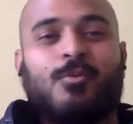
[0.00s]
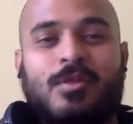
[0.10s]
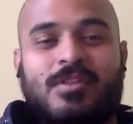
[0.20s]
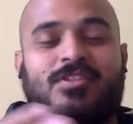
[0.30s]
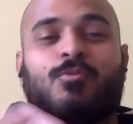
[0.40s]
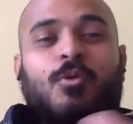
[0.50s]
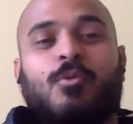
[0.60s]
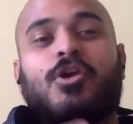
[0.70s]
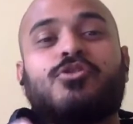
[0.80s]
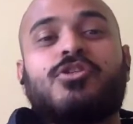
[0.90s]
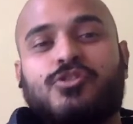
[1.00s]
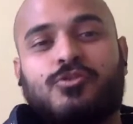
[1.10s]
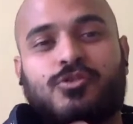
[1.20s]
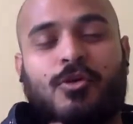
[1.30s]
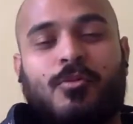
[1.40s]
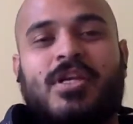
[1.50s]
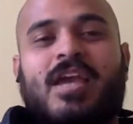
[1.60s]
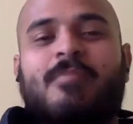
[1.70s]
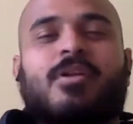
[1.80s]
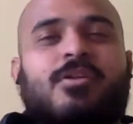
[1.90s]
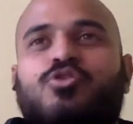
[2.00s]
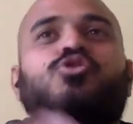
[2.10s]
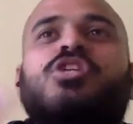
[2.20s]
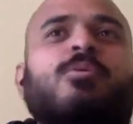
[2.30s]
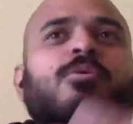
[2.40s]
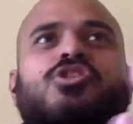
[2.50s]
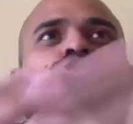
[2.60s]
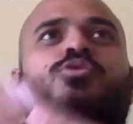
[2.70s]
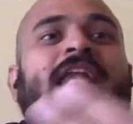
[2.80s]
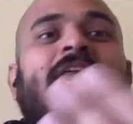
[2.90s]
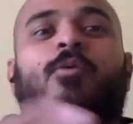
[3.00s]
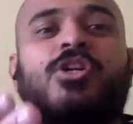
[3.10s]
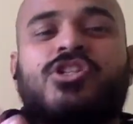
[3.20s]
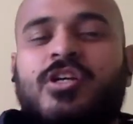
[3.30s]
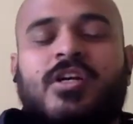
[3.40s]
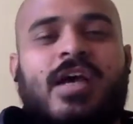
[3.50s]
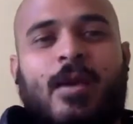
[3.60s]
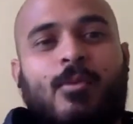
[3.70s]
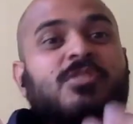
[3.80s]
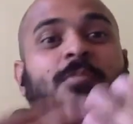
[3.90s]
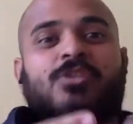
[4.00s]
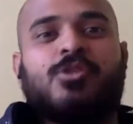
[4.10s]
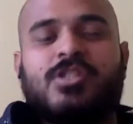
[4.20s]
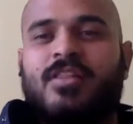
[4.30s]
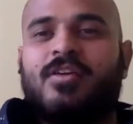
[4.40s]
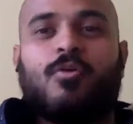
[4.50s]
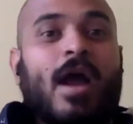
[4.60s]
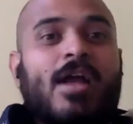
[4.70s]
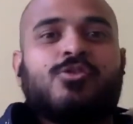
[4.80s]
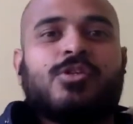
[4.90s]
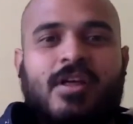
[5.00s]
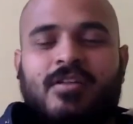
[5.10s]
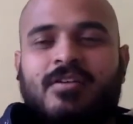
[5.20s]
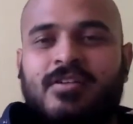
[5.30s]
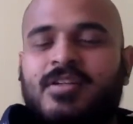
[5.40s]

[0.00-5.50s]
This is what we are using to communicate, but usually we would just use a language and we'd speak to each other or write to each other.